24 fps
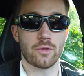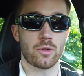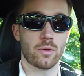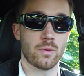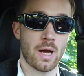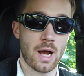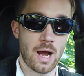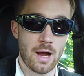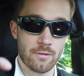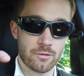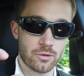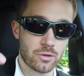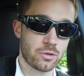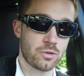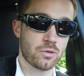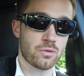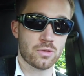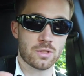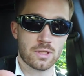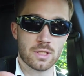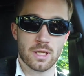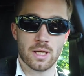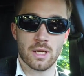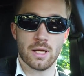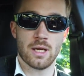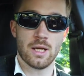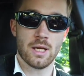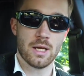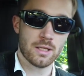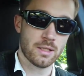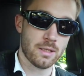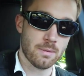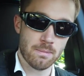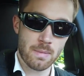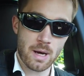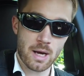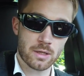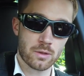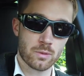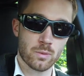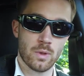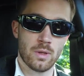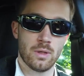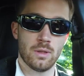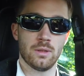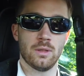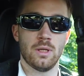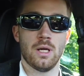You don't have to use the
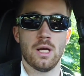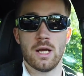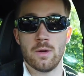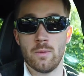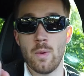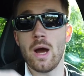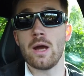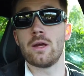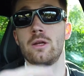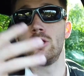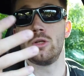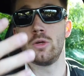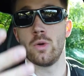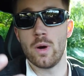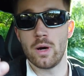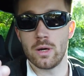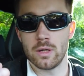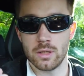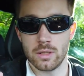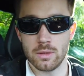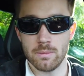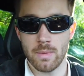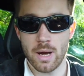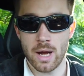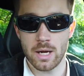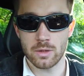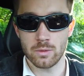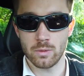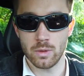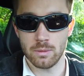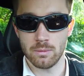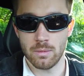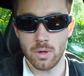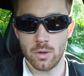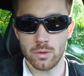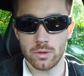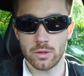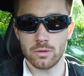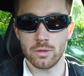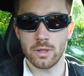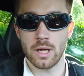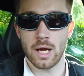manual. While you are in the manual mode, you